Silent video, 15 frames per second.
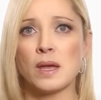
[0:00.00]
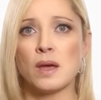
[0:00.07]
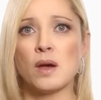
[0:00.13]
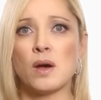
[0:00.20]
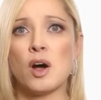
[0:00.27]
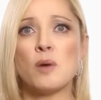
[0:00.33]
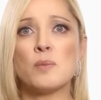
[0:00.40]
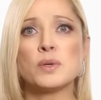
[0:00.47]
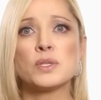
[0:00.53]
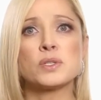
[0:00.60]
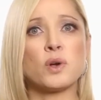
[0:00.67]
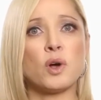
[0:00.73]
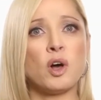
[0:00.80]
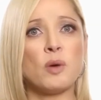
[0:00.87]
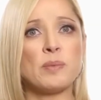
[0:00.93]
Almost
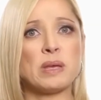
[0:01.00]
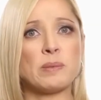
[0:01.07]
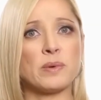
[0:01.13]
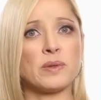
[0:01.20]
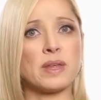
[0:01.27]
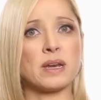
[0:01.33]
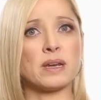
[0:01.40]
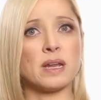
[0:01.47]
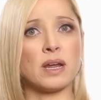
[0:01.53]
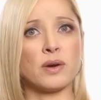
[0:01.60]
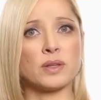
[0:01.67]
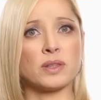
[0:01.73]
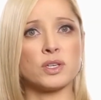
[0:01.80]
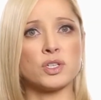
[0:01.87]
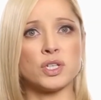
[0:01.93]
all people that
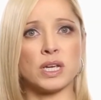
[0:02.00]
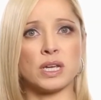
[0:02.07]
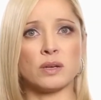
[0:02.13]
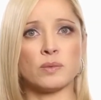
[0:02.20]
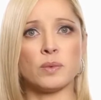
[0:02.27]
inherit the gene